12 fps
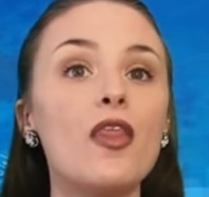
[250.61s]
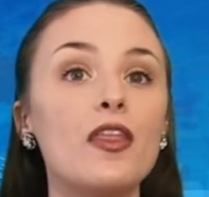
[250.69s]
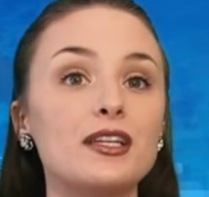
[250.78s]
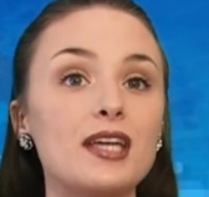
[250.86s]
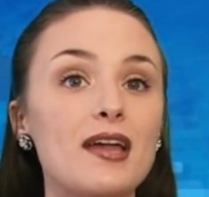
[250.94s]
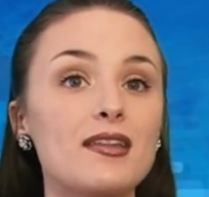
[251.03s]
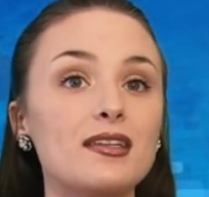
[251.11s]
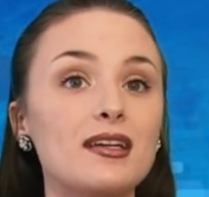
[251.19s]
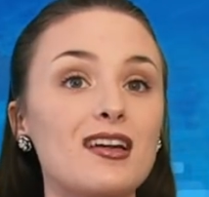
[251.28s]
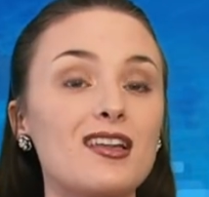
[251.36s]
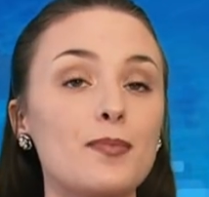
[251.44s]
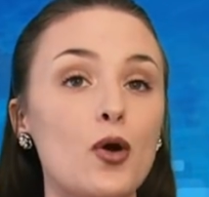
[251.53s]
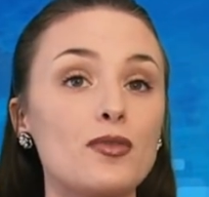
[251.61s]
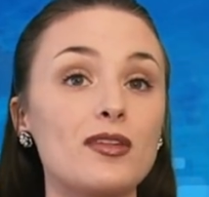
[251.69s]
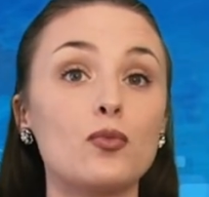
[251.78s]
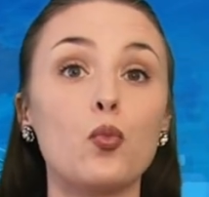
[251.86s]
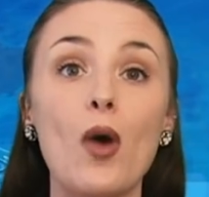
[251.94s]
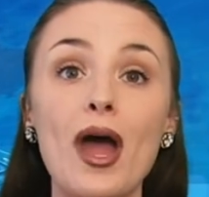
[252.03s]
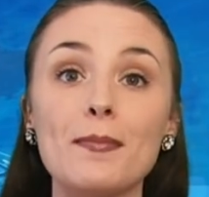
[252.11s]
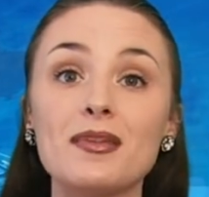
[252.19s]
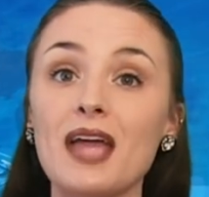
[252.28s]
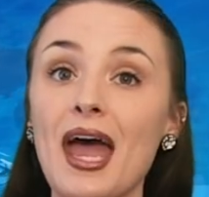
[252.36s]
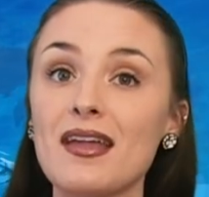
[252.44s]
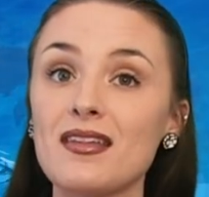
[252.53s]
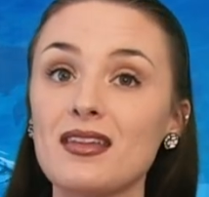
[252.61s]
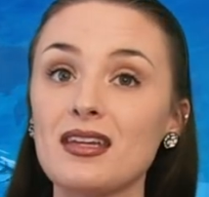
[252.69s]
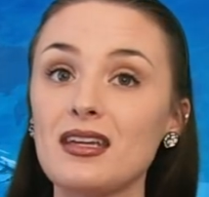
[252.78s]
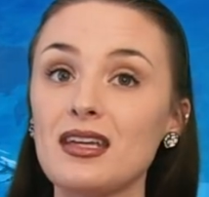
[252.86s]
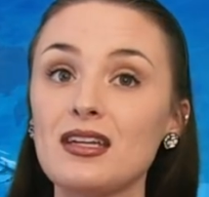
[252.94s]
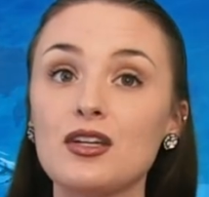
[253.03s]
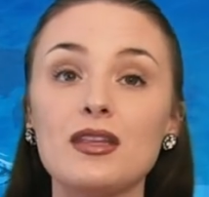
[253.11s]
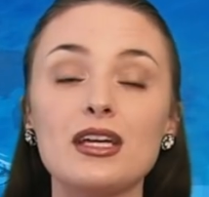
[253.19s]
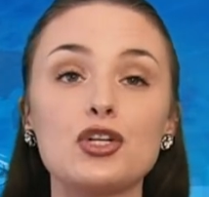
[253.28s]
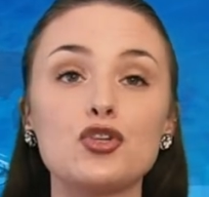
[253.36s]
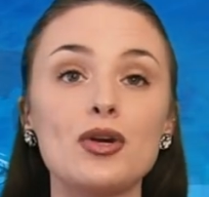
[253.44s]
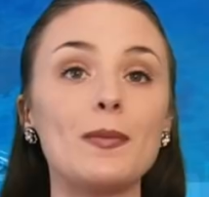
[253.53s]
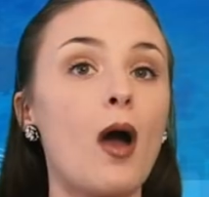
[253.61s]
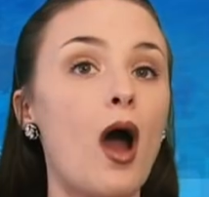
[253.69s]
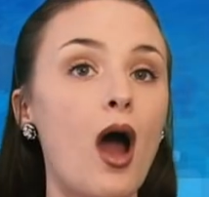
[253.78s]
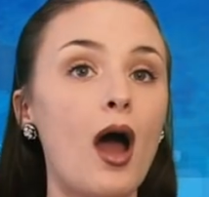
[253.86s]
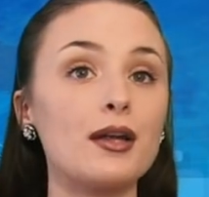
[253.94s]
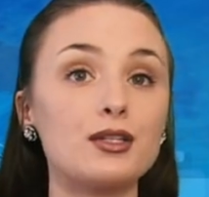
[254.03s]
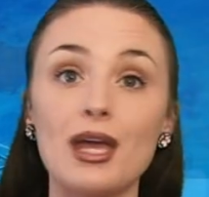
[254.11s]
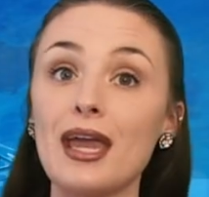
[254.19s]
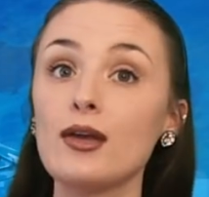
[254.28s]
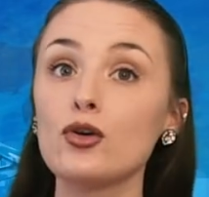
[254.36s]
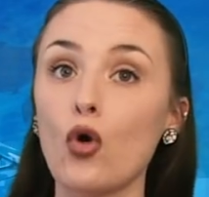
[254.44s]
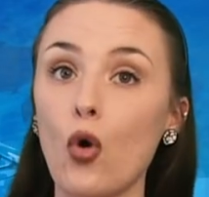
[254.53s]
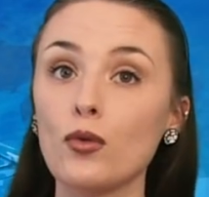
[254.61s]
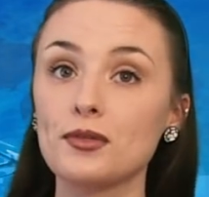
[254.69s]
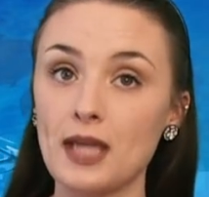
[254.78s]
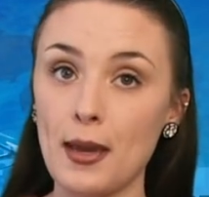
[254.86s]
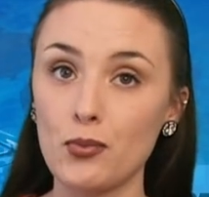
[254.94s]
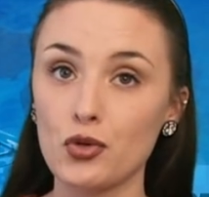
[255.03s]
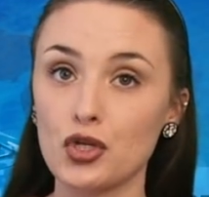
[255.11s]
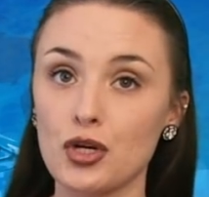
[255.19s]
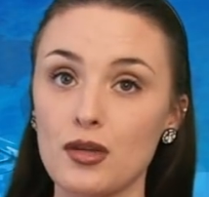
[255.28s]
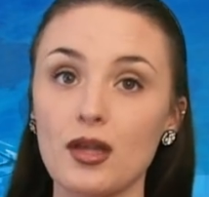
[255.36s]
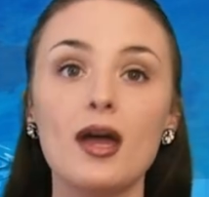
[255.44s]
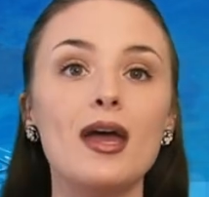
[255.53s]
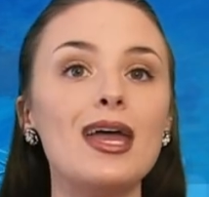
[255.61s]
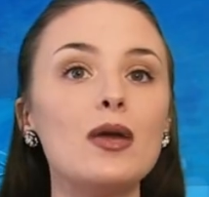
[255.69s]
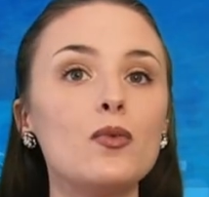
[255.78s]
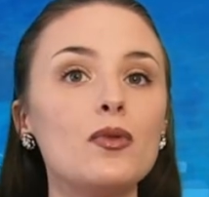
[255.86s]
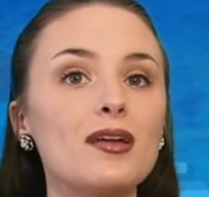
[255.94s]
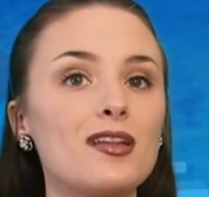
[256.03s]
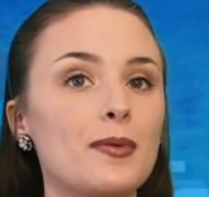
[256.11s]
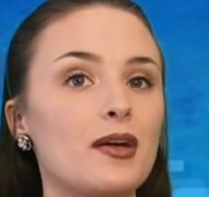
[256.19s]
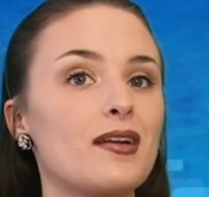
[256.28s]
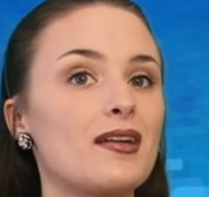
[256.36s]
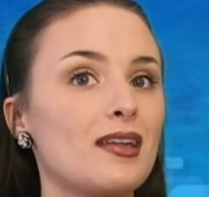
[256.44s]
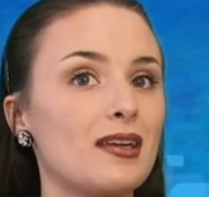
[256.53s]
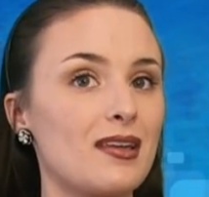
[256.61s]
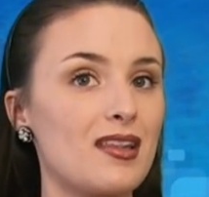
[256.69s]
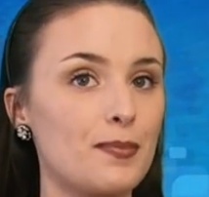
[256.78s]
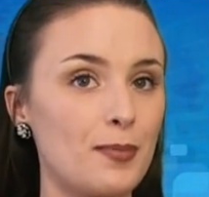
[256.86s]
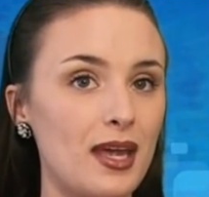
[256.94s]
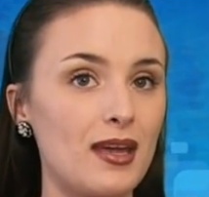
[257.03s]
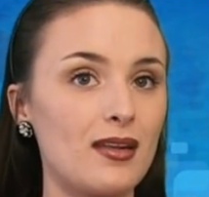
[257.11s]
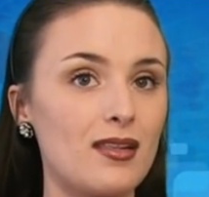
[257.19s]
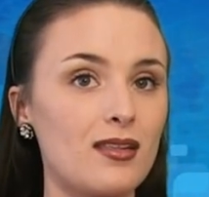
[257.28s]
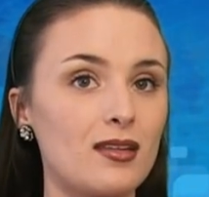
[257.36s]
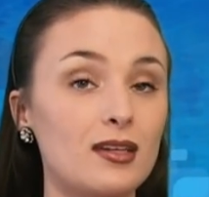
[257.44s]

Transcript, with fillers: The testing exposes Webb's SCE to the extreme hot and cold temperatures it will experience in space.